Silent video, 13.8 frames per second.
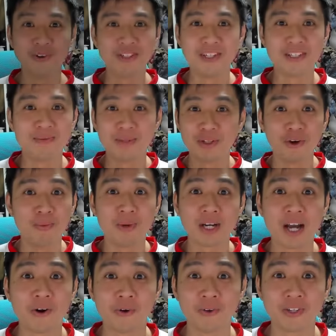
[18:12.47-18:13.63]
it's Mitoma
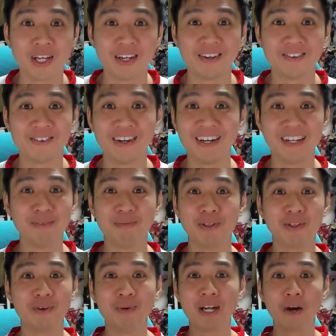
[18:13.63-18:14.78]
Kaoru-san, right?
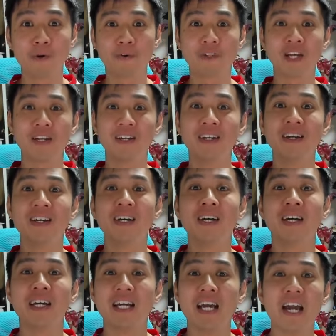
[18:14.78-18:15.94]
Mitoma Kaoru-san.
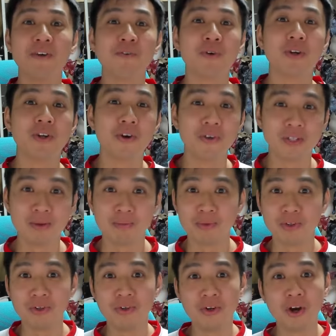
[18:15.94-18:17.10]
Everyone knows him.
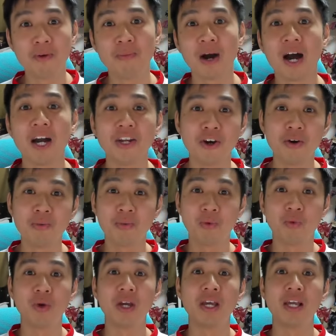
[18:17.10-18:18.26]
You know him, I know him,
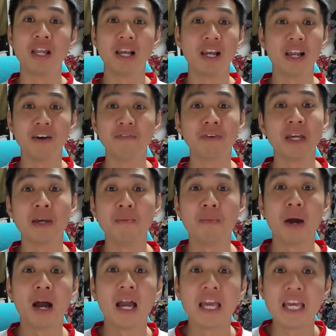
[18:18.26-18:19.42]
we love him.
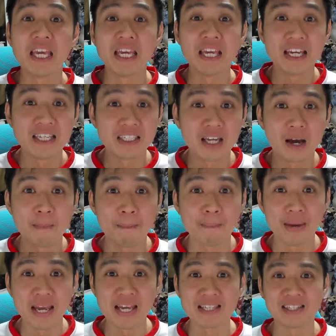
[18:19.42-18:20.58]
He is
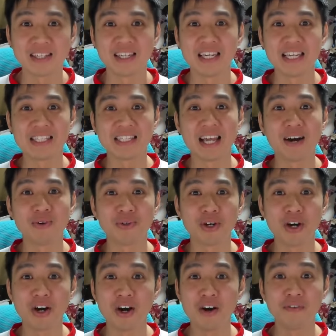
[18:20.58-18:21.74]
amazing. He's down to
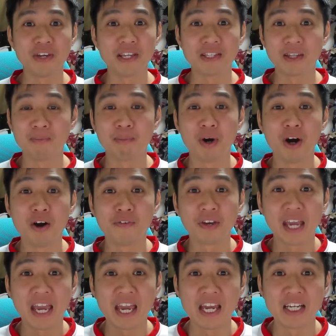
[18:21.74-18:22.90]
earth. He's the perfect
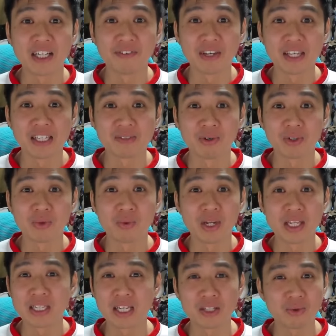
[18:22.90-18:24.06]
age. I think he's what,
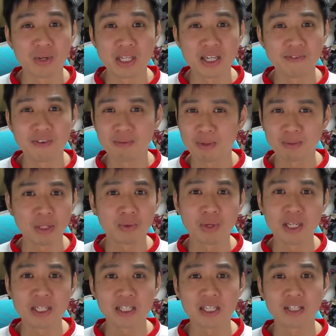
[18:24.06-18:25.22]
26, 27? Must be
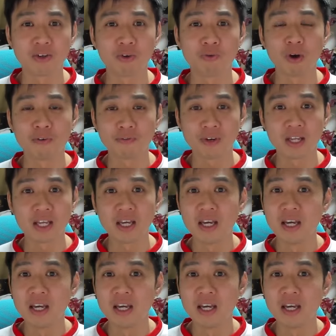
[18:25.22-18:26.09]
26 years old roughly.